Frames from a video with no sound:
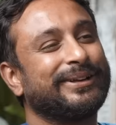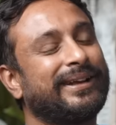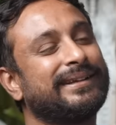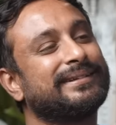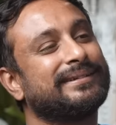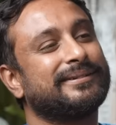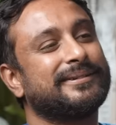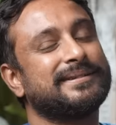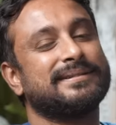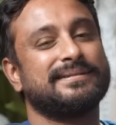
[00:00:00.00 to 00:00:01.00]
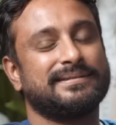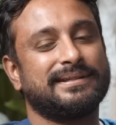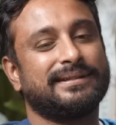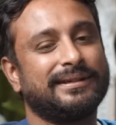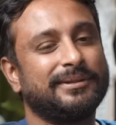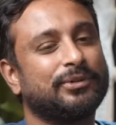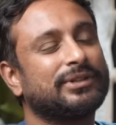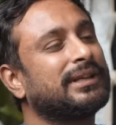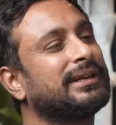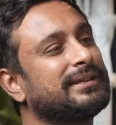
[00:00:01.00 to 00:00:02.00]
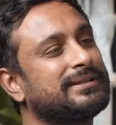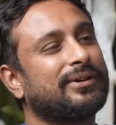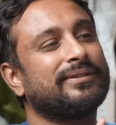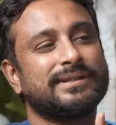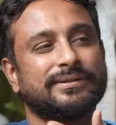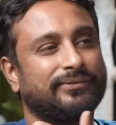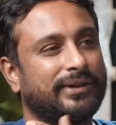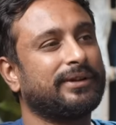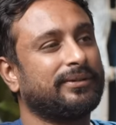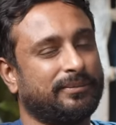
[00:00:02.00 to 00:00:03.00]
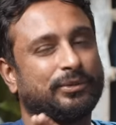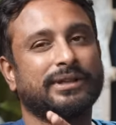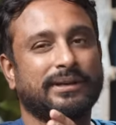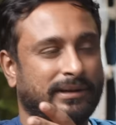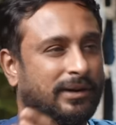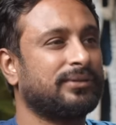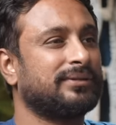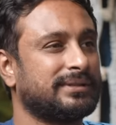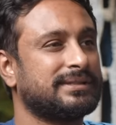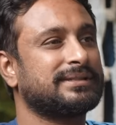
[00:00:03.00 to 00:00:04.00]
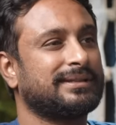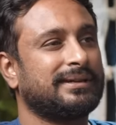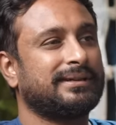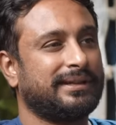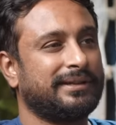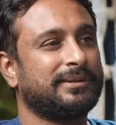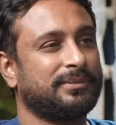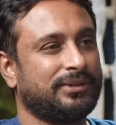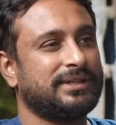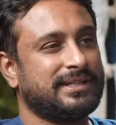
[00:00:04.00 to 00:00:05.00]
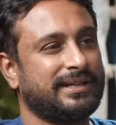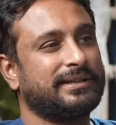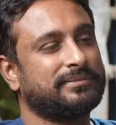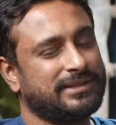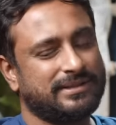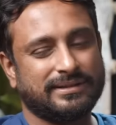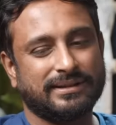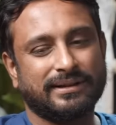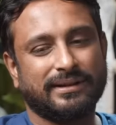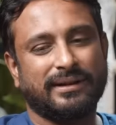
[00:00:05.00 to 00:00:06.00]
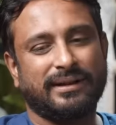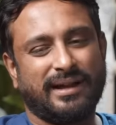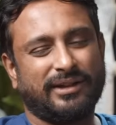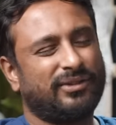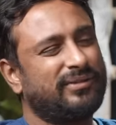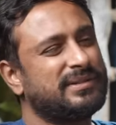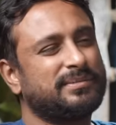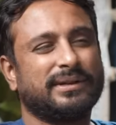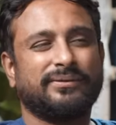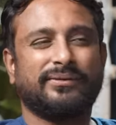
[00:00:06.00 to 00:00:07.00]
and generally Motera is always a very good Motera now it's Narendra Modi Stadium is has always been a